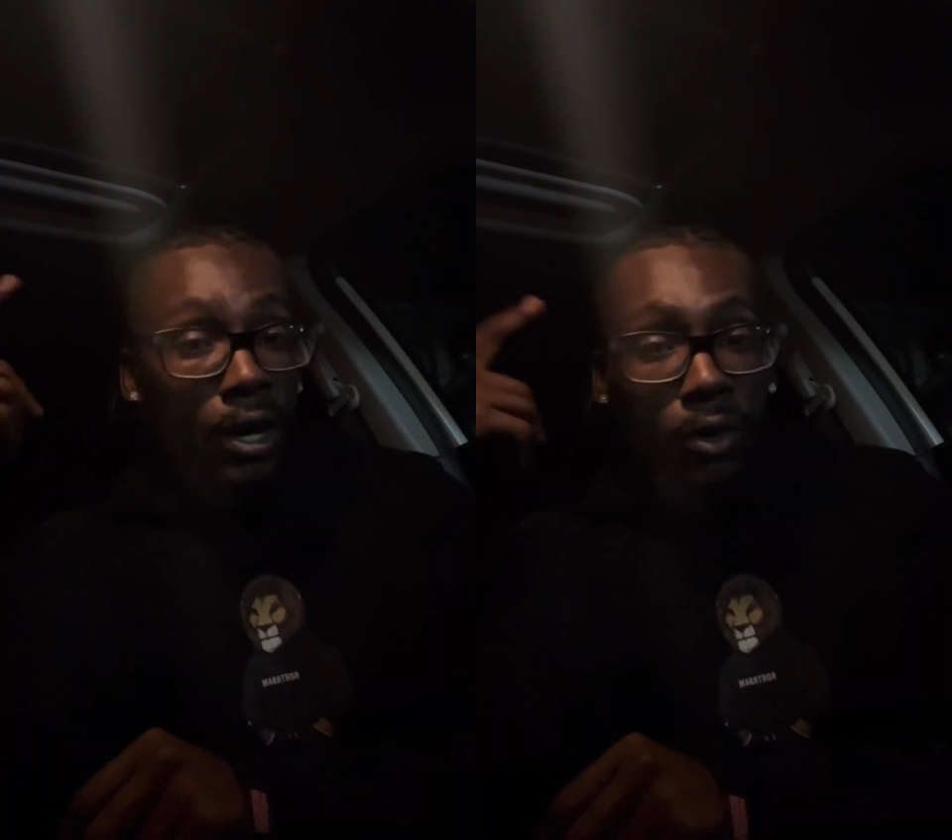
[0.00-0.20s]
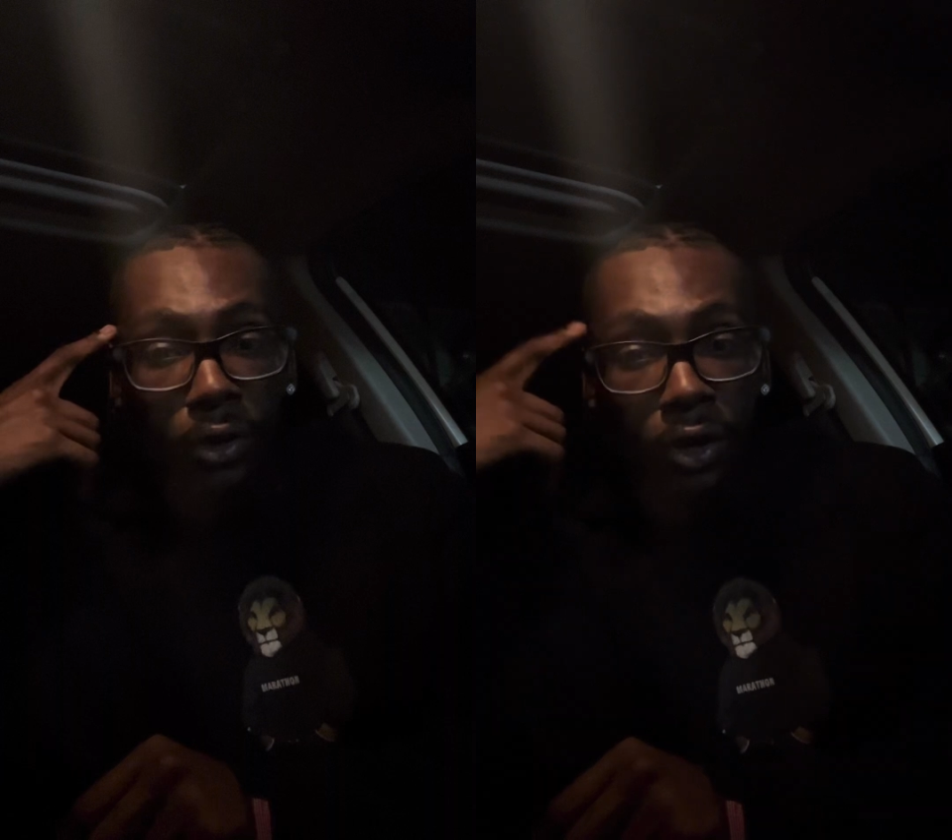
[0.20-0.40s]

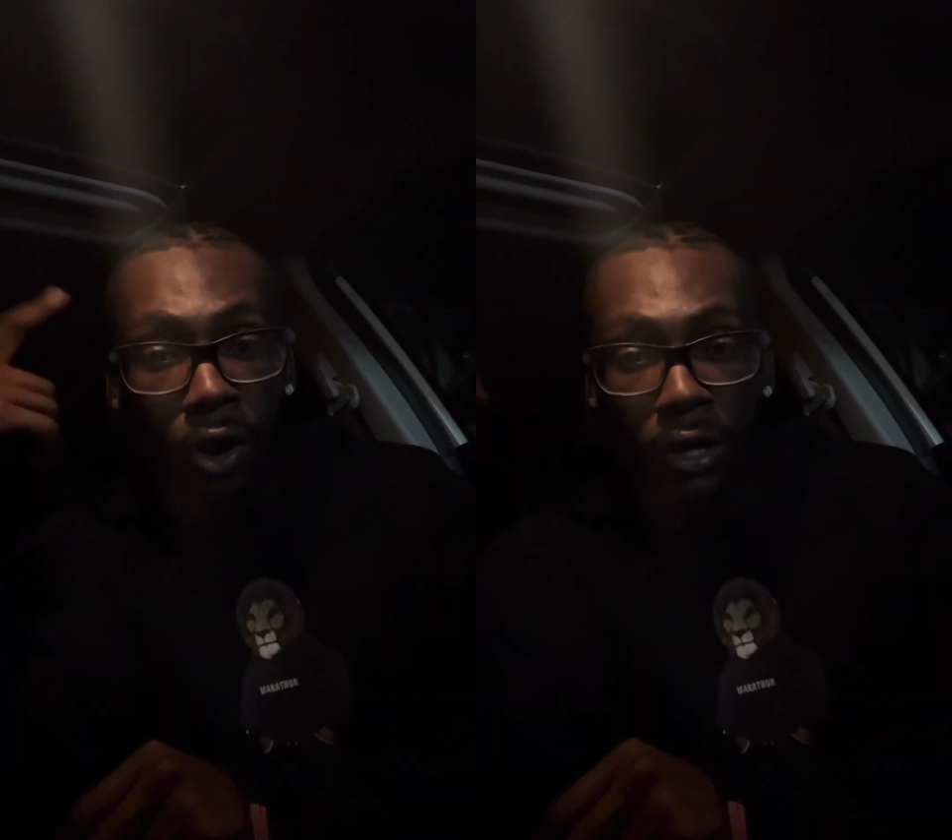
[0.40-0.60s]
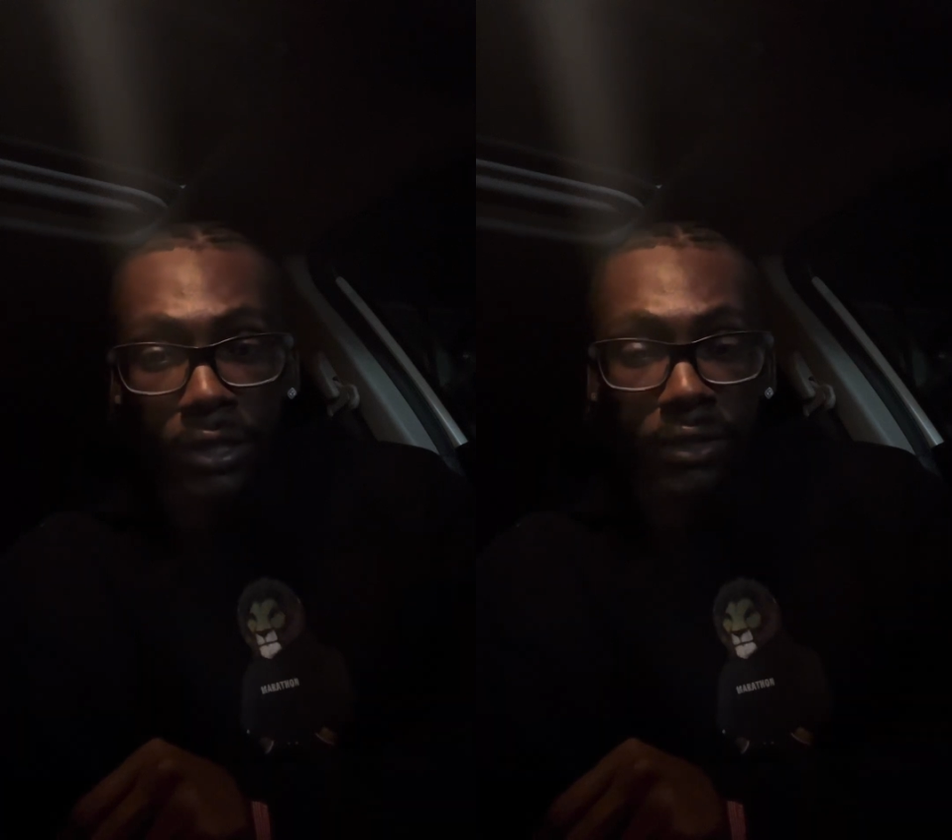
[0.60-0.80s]

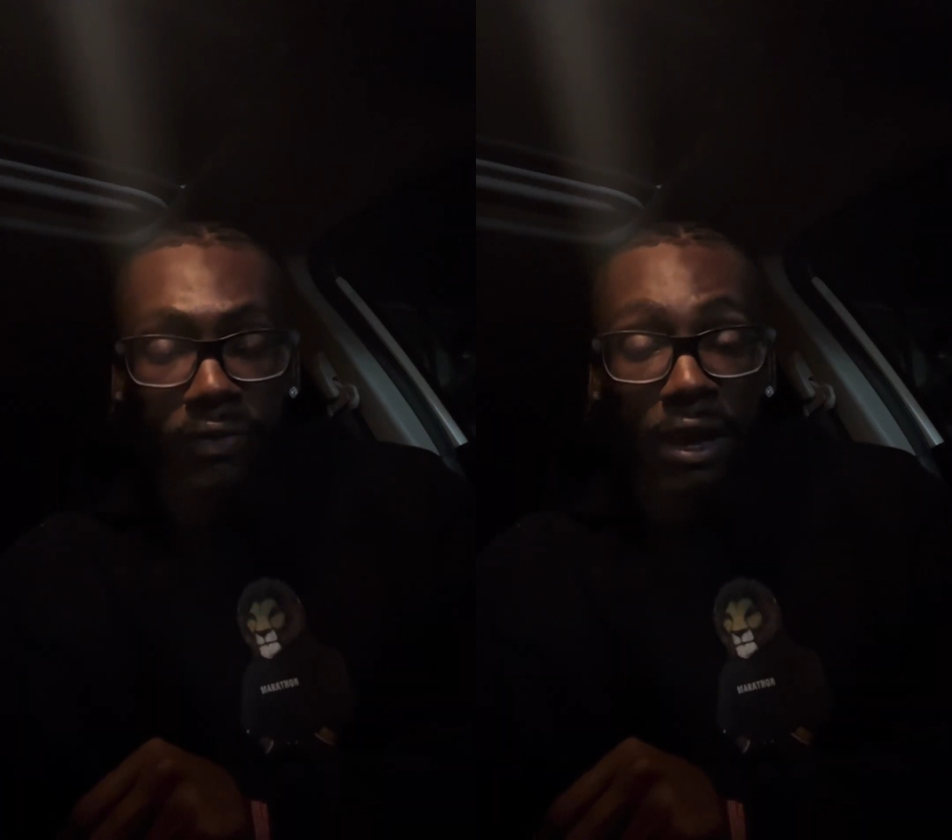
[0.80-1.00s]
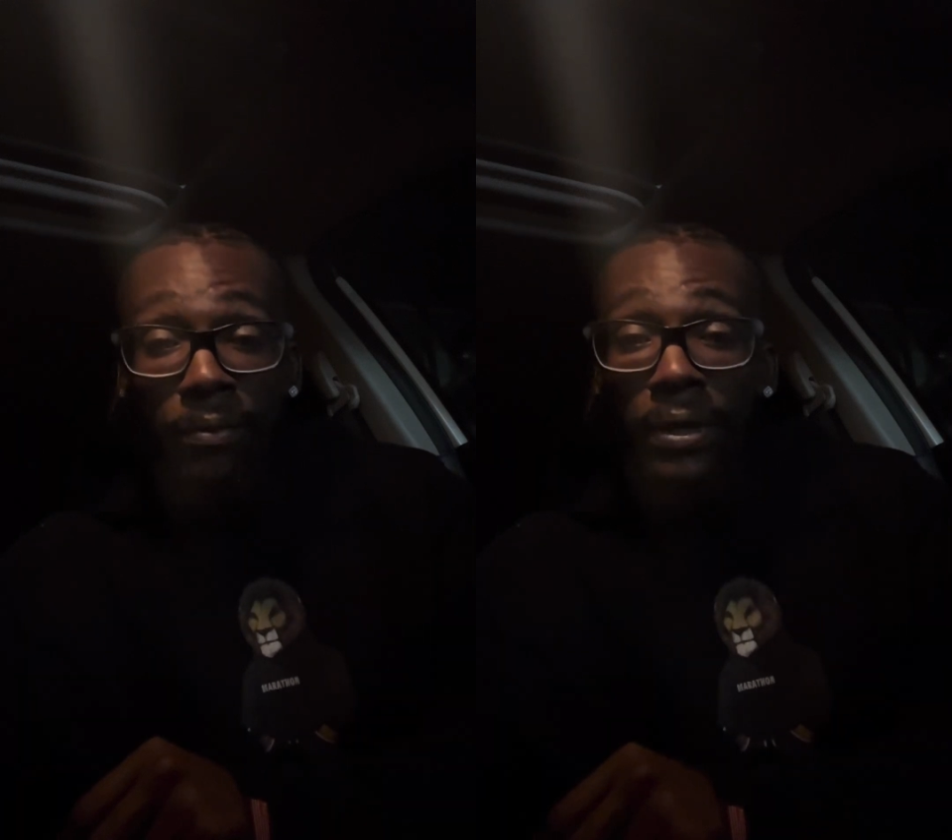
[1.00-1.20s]
regardless of
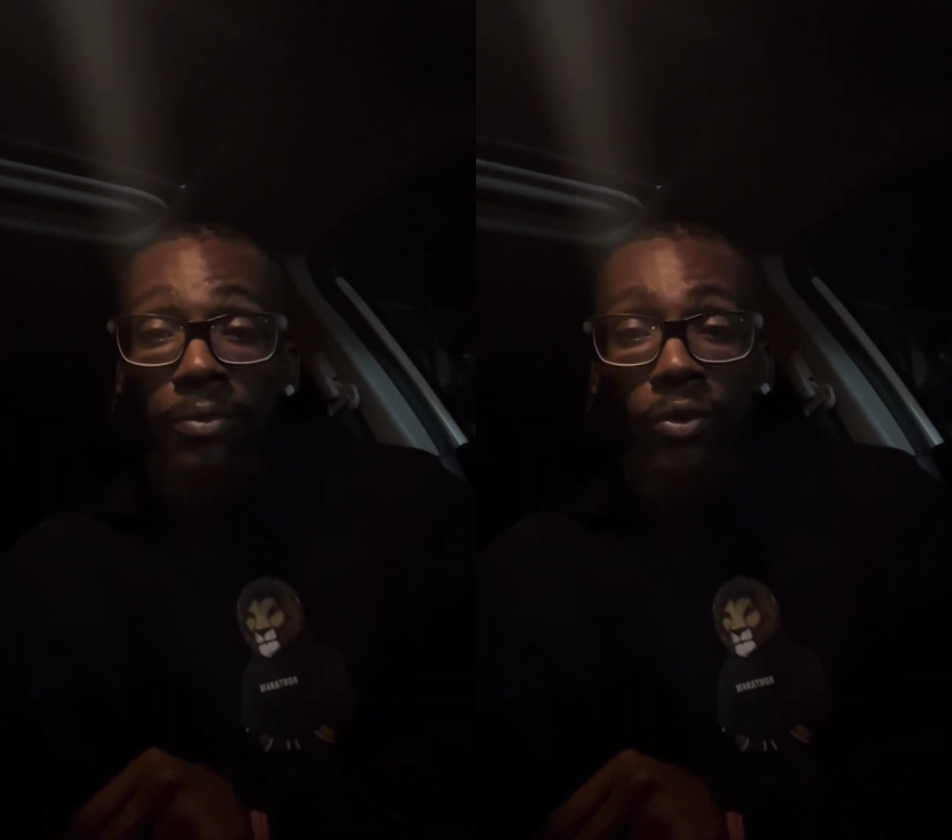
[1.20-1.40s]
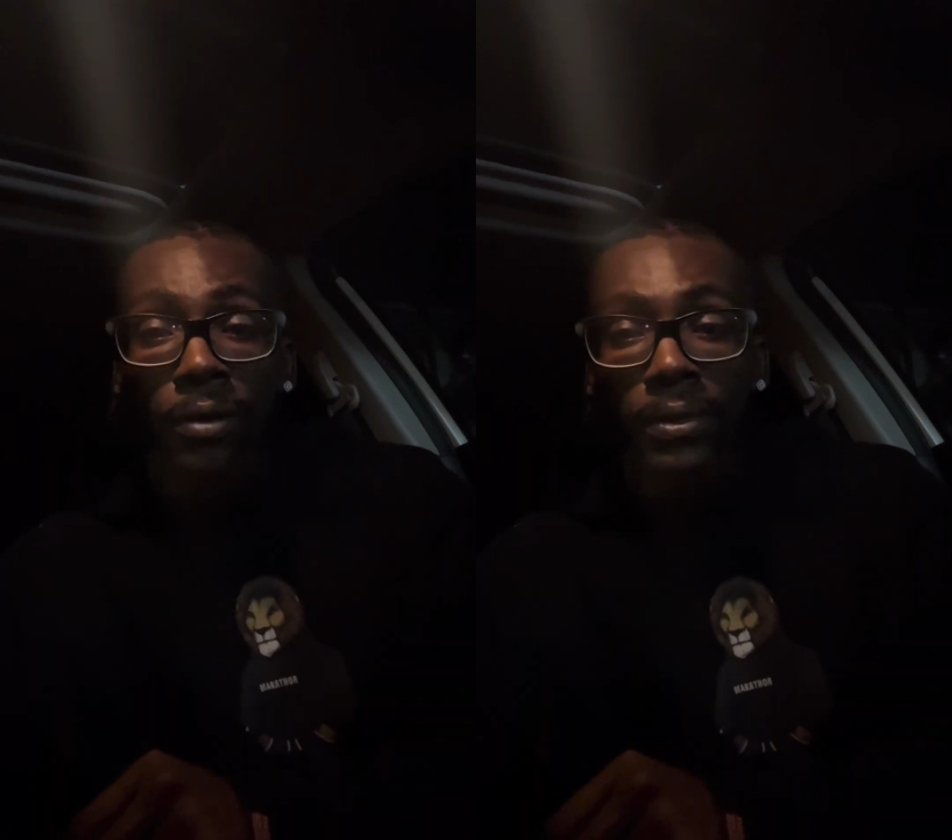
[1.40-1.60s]
how
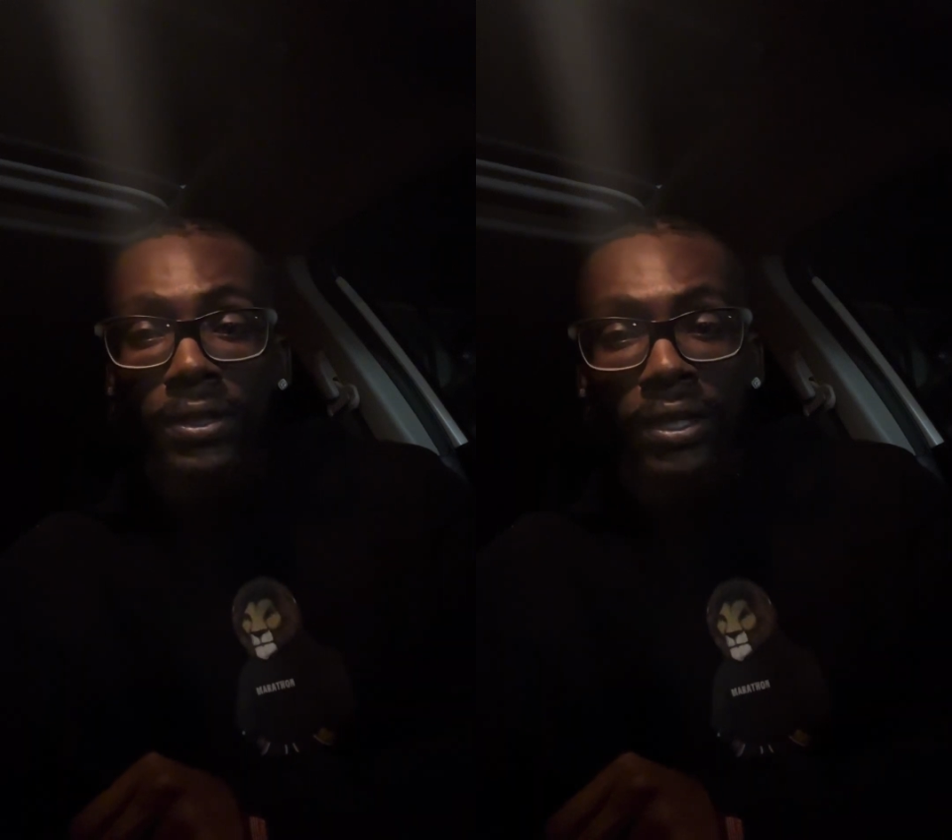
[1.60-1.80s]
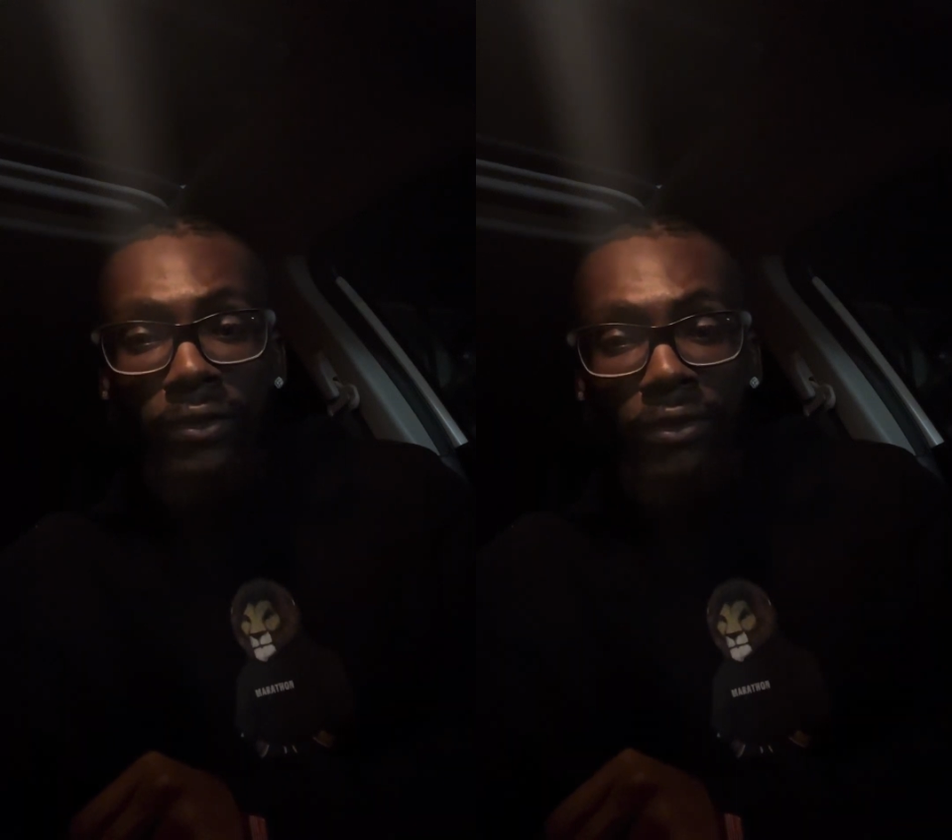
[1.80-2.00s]
people are
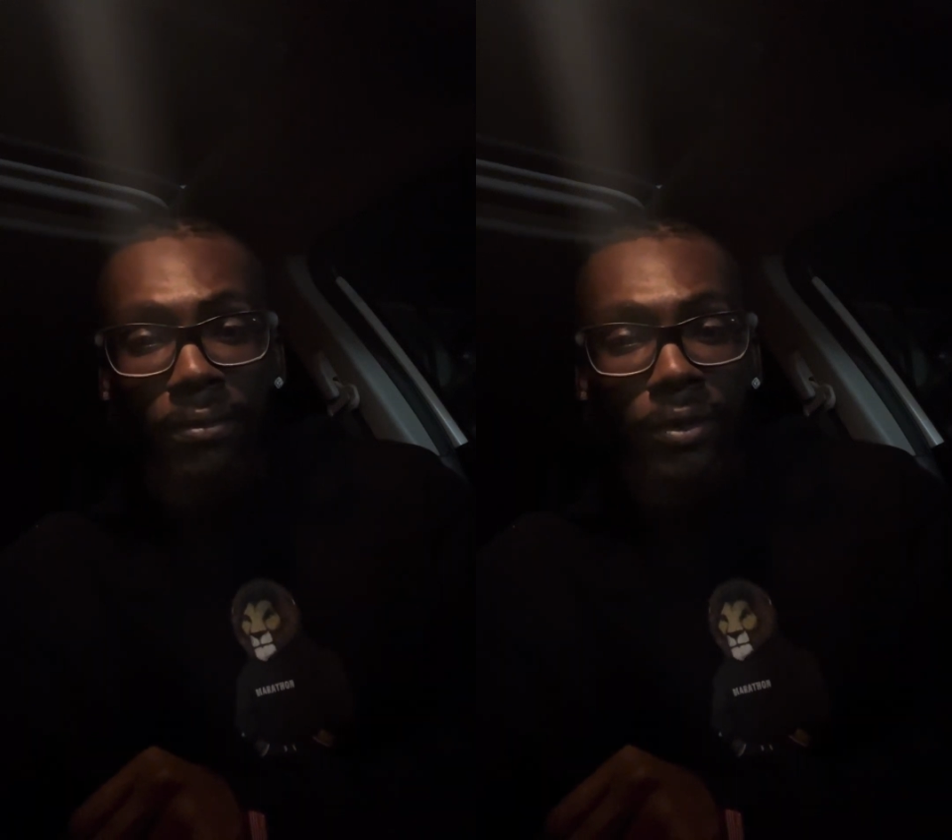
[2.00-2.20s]
perceiving me,